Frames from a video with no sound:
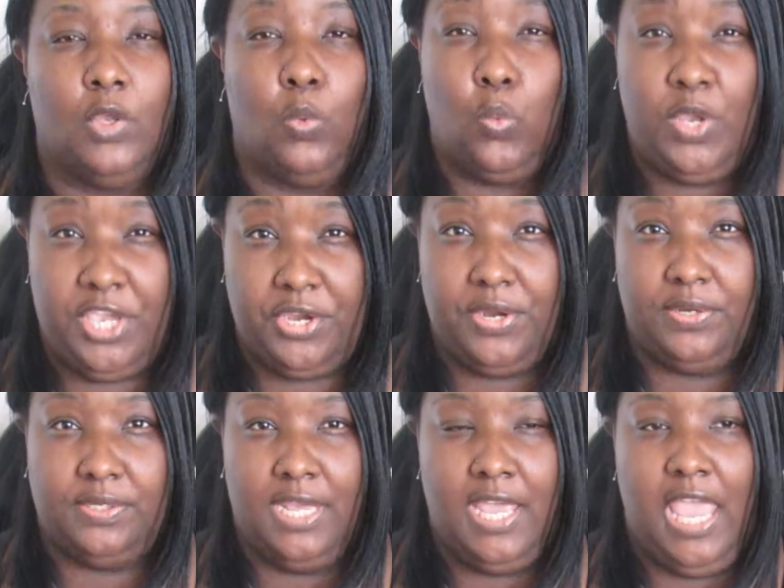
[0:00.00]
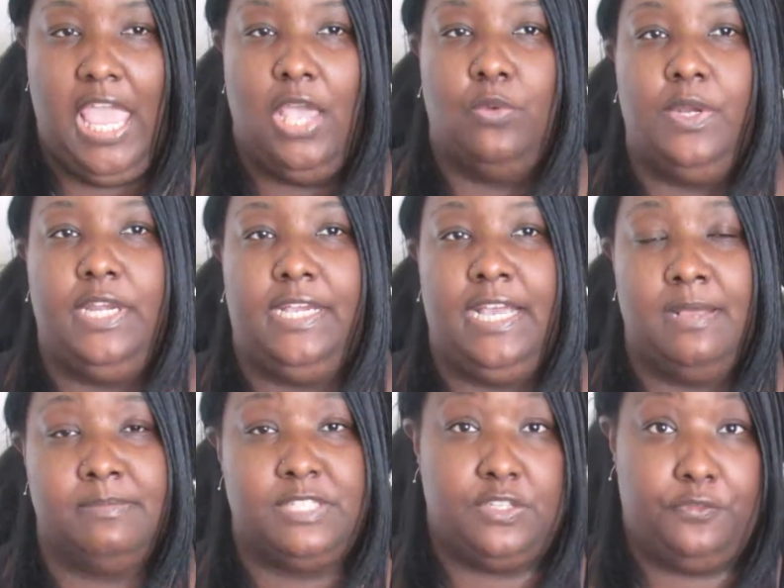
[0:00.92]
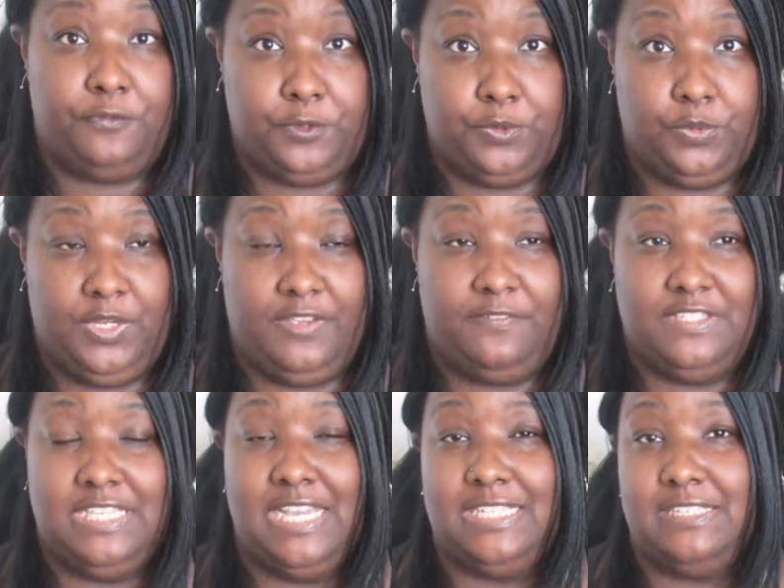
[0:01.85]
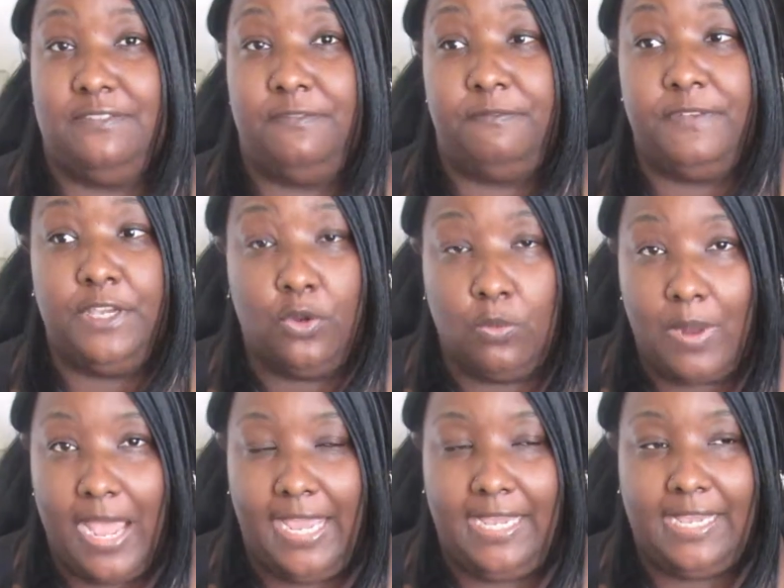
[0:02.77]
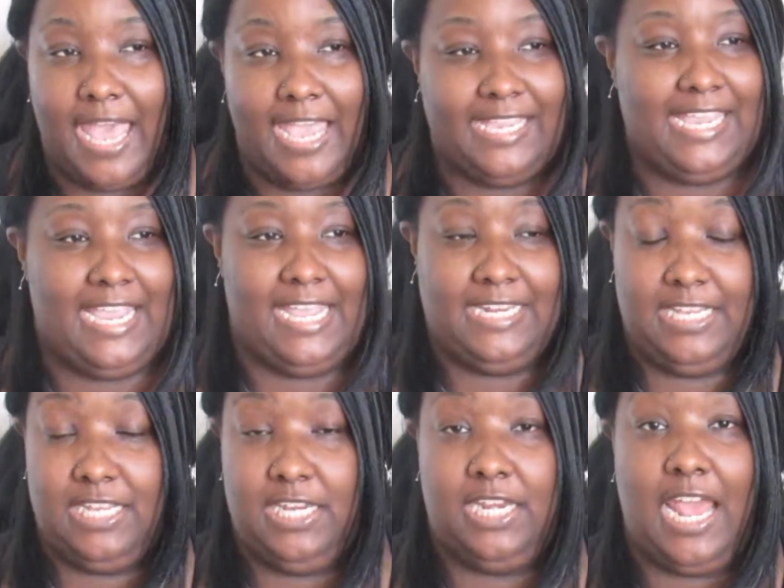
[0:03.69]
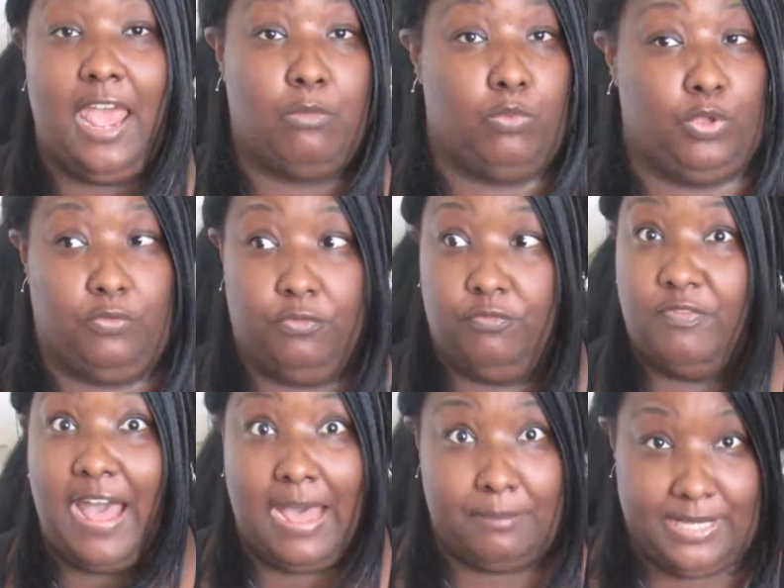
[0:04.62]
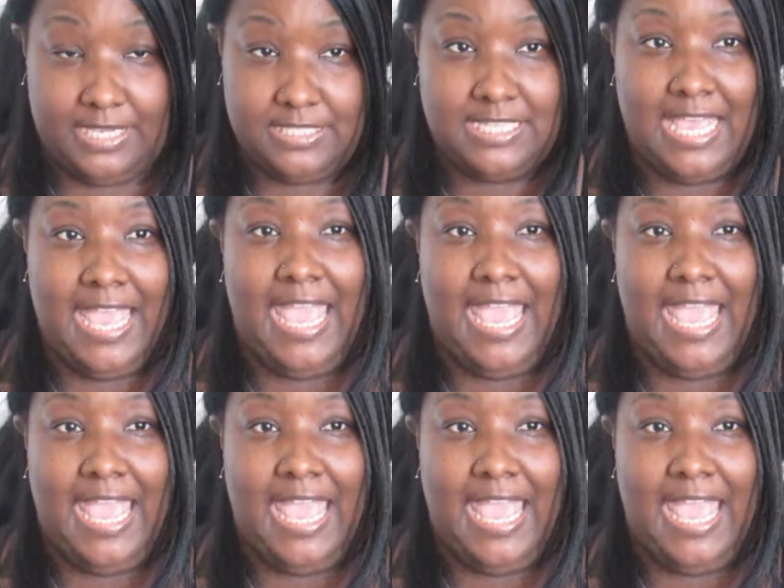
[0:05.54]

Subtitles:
weird when it comes to food. If it doesn't feel right, I can't eat it. I will vomit.